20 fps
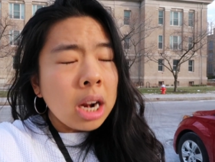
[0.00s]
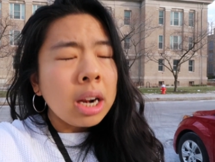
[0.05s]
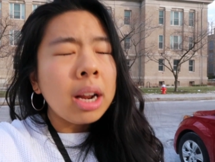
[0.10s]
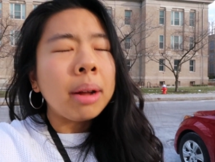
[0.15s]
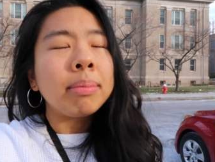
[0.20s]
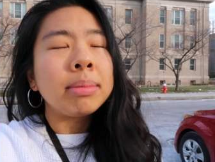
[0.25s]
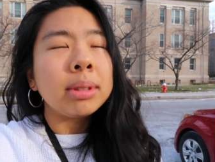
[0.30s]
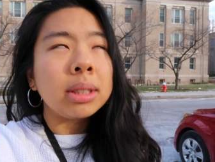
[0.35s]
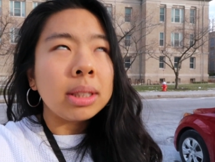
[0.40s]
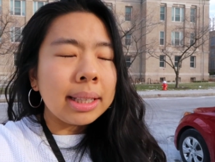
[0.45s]

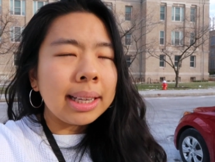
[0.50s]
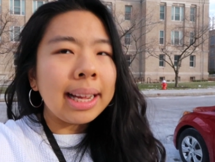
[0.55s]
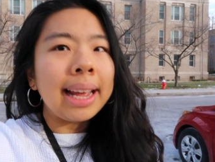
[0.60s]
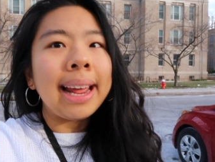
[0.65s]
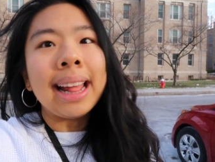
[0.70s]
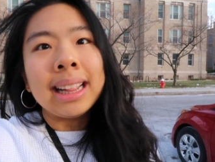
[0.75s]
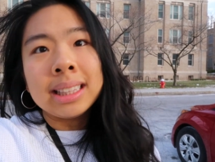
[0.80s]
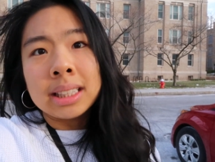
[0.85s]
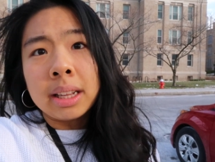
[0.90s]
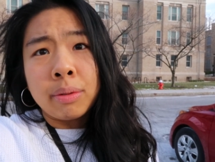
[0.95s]
No, like
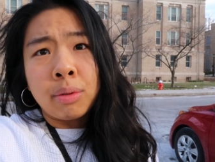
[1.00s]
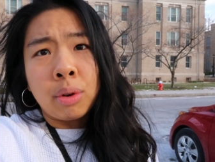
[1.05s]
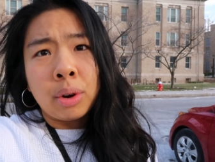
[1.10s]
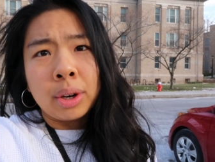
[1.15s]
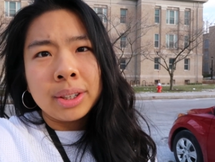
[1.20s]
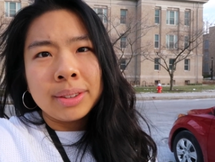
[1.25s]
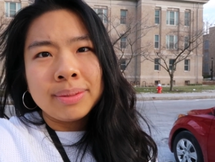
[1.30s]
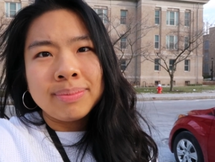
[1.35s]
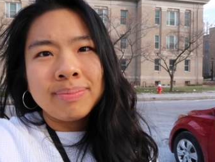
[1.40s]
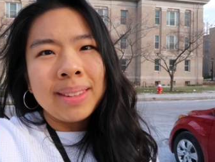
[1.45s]
it ends at
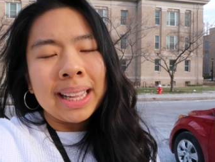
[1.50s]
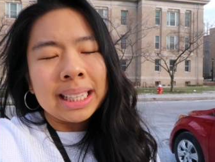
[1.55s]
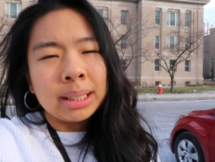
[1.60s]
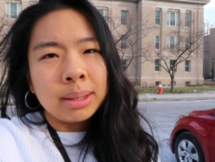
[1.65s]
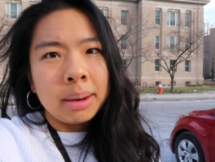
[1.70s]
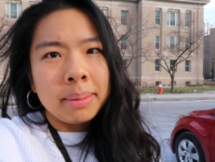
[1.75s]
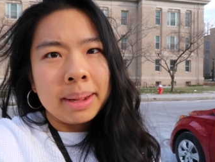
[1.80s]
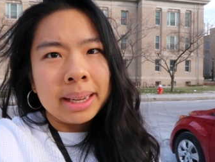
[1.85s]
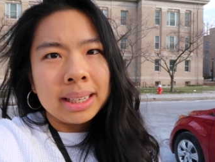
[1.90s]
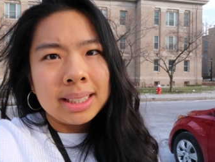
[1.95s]
4,
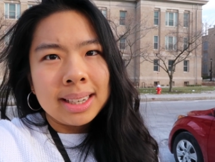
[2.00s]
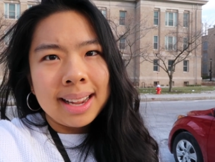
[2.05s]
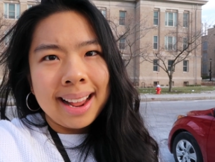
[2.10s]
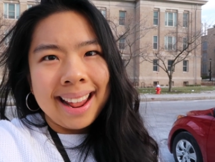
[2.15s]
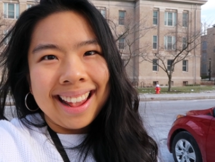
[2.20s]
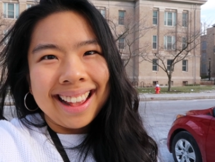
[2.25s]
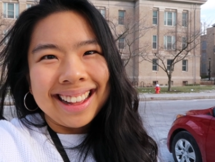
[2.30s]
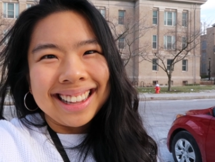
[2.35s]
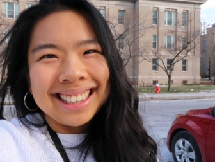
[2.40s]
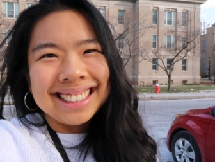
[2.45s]
that's what I meant.
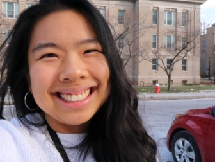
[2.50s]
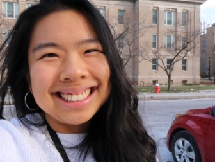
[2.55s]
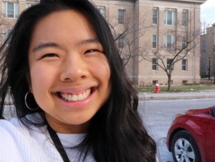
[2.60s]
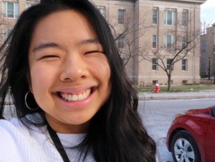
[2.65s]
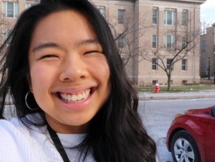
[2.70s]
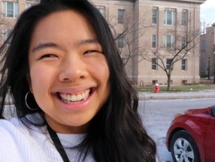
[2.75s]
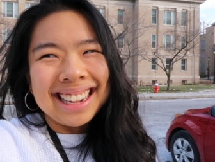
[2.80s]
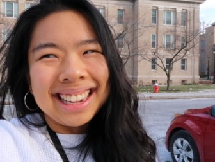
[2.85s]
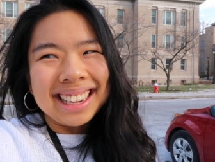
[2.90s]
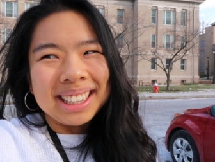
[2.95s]

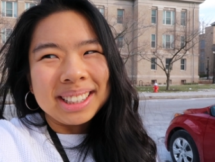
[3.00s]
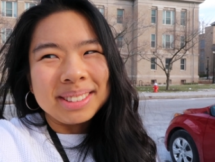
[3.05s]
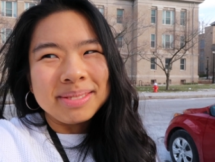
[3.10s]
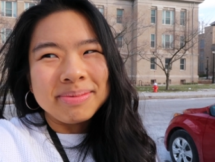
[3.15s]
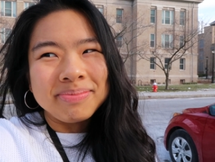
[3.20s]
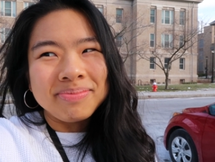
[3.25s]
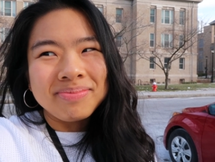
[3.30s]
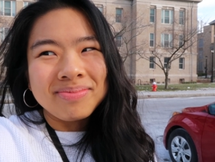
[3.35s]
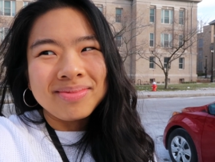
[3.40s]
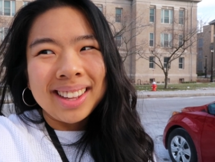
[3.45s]
And
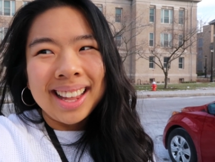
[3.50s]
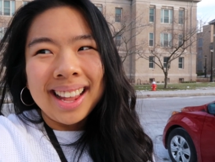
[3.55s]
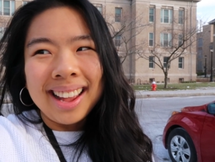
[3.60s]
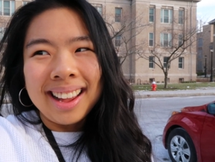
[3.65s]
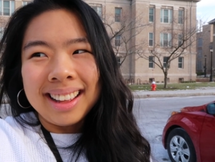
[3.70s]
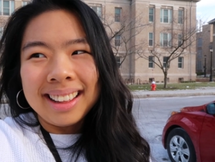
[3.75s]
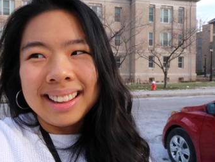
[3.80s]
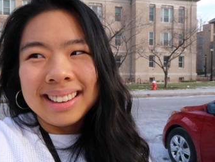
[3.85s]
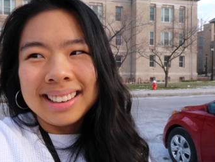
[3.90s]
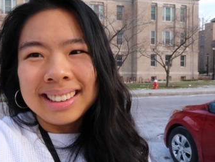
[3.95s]

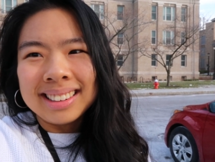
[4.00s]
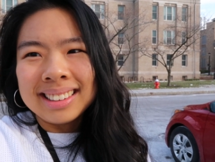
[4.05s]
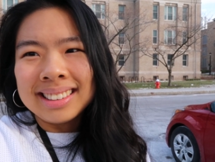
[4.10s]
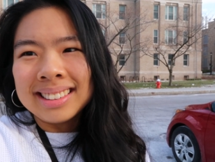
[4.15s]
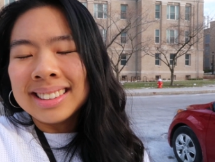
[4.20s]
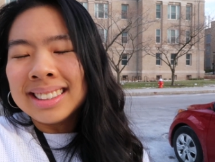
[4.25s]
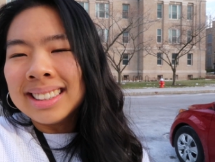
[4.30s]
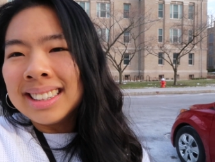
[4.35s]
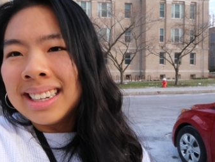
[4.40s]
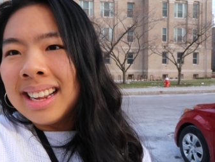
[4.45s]
yeah, and
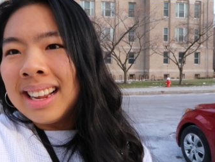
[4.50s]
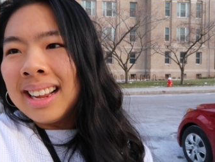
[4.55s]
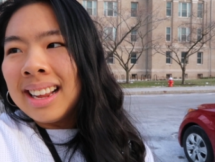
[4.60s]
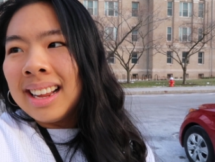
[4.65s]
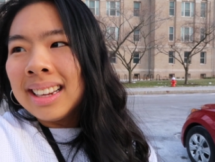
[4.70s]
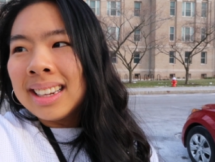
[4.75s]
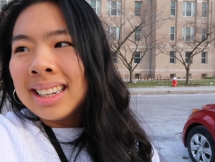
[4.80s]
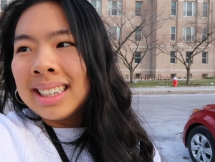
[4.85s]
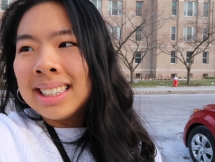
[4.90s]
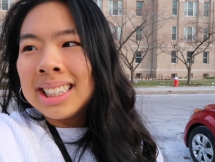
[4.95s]
then
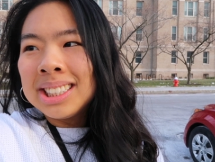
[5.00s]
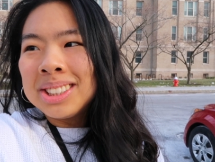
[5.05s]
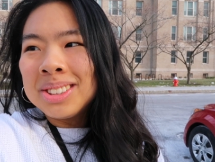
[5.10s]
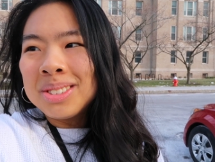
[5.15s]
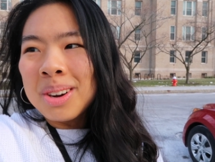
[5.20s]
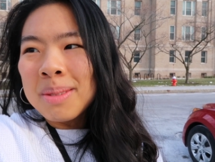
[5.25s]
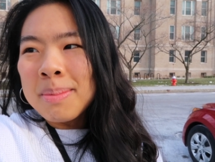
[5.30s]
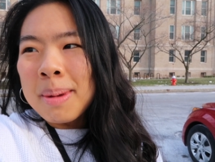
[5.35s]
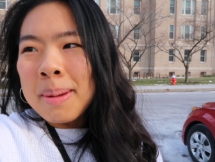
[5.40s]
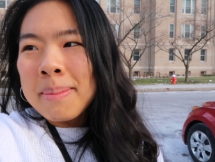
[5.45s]

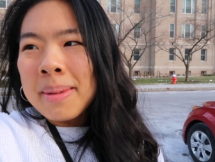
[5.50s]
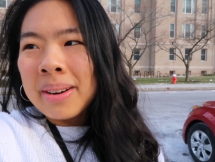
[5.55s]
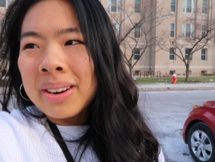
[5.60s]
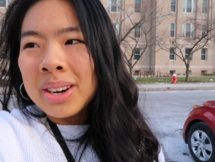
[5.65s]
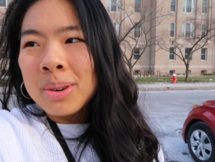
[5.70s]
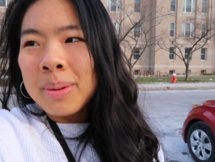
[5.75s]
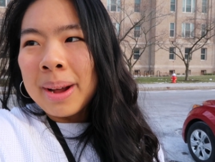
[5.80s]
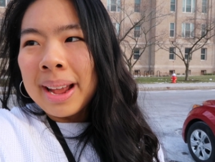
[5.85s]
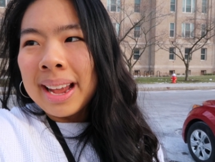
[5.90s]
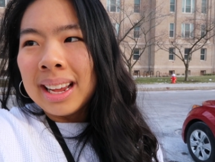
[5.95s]
continue on my
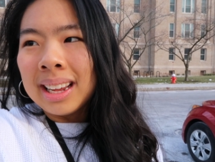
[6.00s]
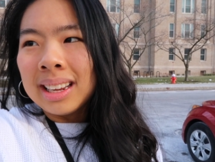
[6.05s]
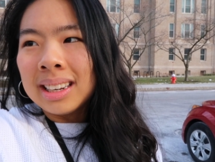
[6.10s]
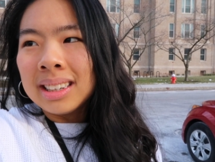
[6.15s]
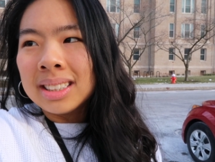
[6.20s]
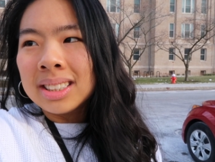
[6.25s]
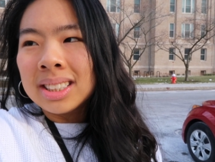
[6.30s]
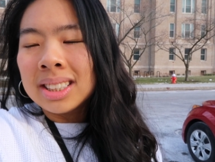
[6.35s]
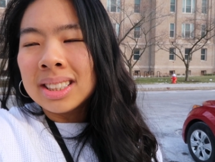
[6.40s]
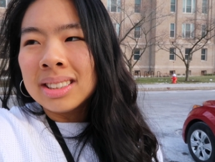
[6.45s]
merry
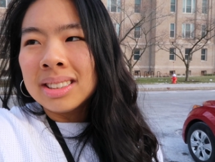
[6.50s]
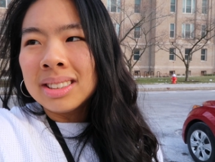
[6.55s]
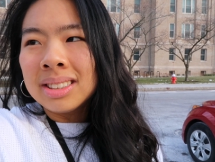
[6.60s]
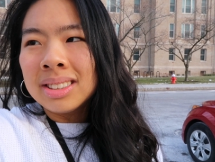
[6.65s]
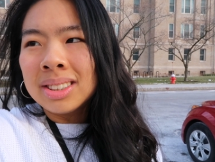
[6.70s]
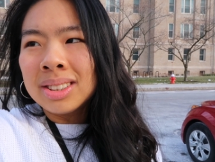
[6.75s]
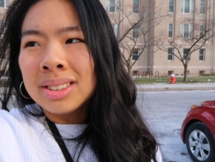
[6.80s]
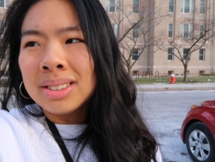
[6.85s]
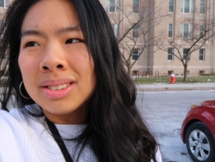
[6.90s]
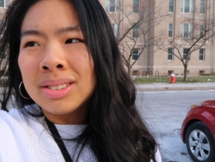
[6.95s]
way
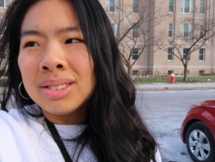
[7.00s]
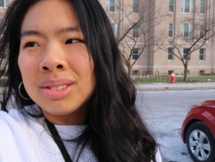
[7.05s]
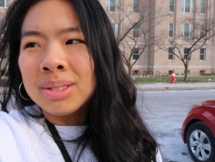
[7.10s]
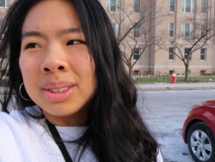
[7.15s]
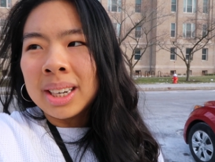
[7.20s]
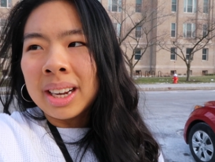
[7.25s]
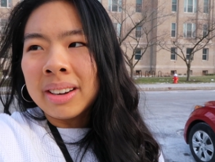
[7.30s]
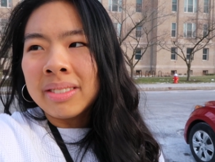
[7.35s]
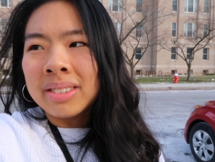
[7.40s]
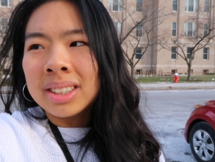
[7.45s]
to
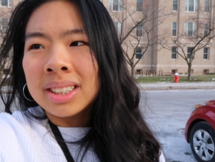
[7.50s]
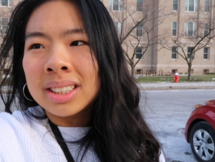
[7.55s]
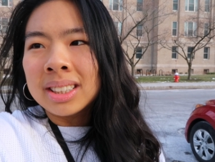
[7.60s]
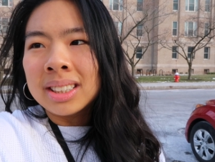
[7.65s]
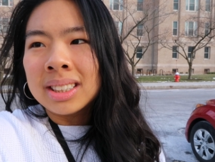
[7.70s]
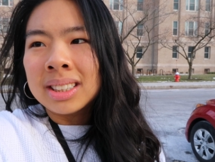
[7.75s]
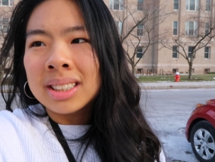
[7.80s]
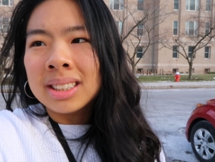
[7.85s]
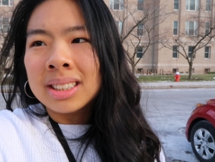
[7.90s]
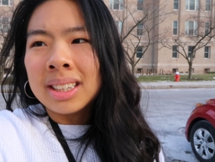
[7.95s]

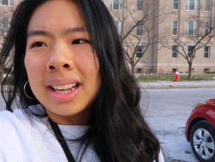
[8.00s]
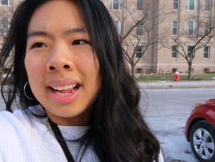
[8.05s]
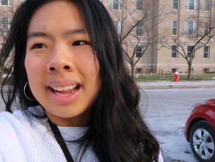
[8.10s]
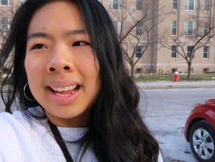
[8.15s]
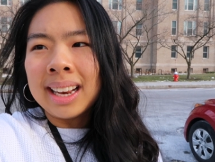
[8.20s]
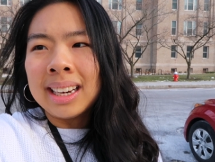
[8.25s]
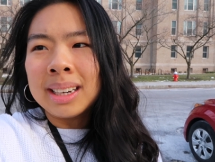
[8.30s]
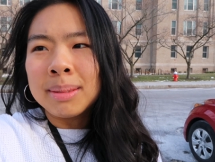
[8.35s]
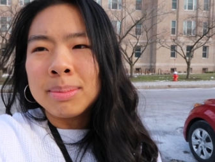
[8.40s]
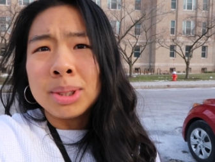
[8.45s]
whatever
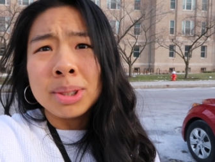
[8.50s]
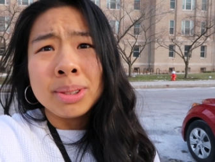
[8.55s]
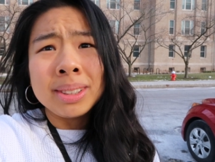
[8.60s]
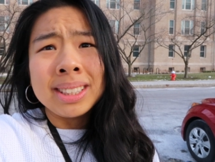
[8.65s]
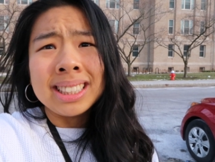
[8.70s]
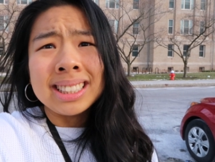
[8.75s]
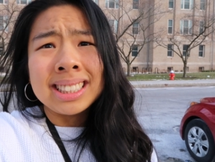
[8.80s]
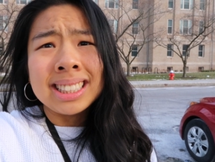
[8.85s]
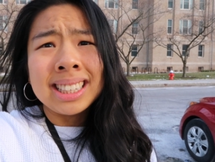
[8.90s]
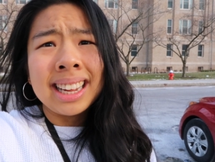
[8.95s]
I end up
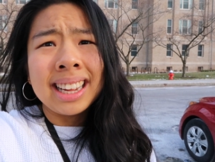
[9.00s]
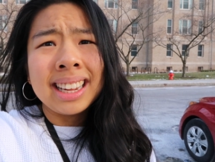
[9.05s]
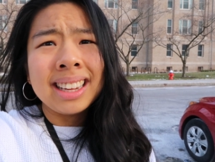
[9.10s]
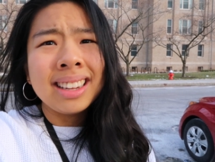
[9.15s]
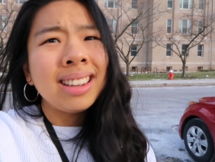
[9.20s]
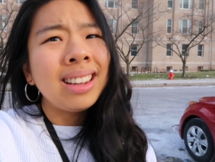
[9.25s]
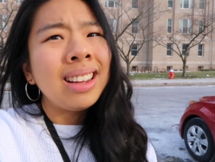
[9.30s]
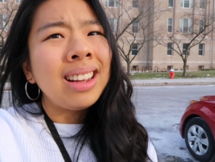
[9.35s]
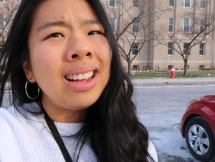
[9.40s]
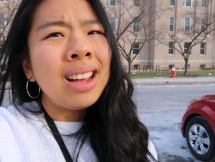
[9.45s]
doing
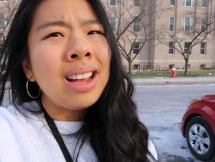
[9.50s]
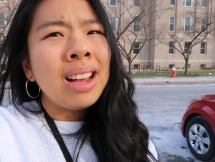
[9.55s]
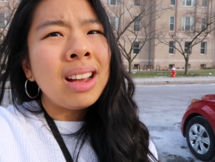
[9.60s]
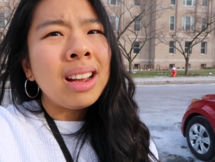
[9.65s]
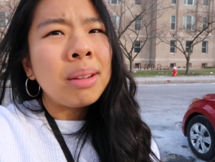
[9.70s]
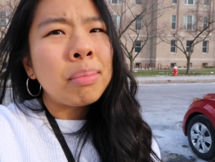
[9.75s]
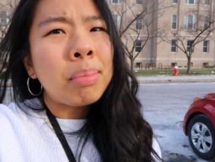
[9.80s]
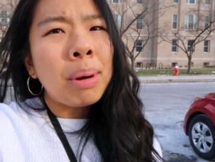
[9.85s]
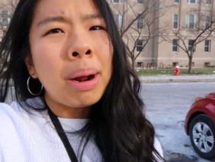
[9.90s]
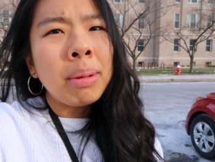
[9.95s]
today.
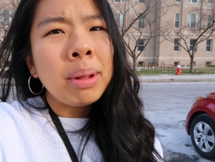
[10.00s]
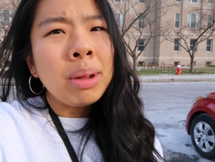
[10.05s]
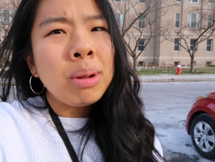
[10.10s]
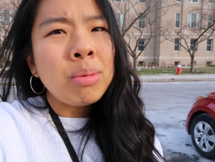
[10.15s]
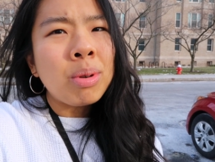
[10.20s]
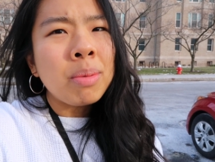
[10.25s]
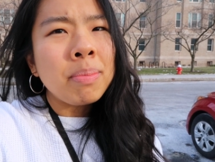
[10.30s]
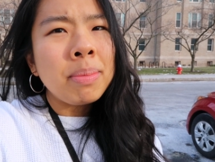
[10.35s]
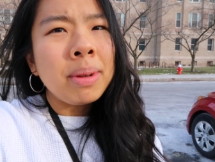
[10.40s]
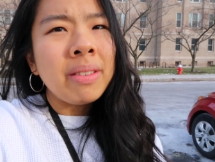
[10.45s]
Probably
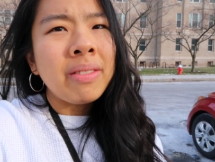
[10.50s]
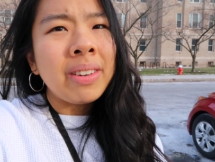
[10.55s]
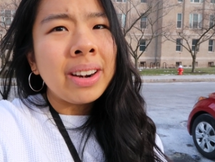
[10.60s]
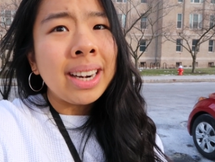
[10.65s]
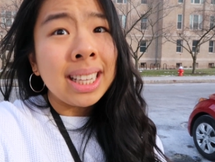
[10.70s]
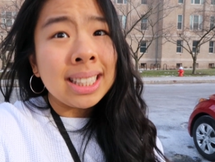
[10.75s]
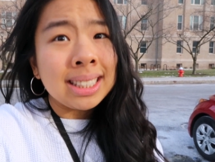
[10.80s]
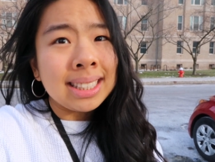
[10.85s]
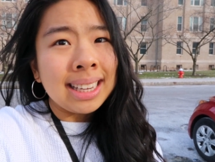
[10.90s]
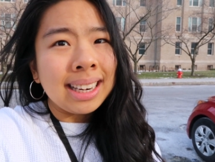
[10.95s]
won't be
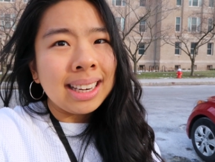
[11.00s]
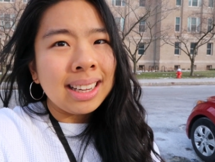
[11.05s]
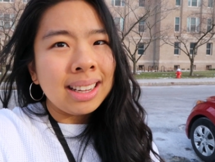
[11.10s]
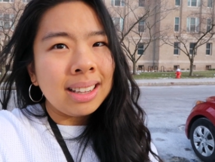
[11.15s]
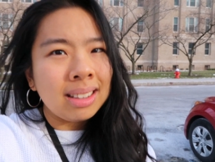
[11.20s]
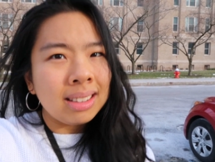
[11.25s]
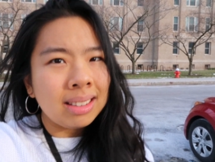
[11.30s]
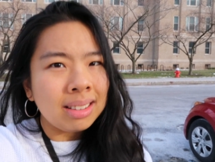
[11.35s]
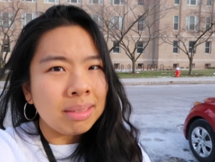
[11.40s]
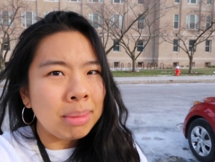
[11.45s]
very
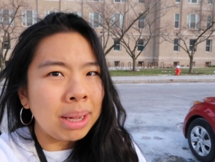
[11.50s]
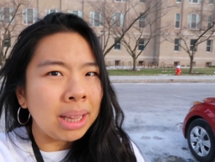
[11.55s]
exciting.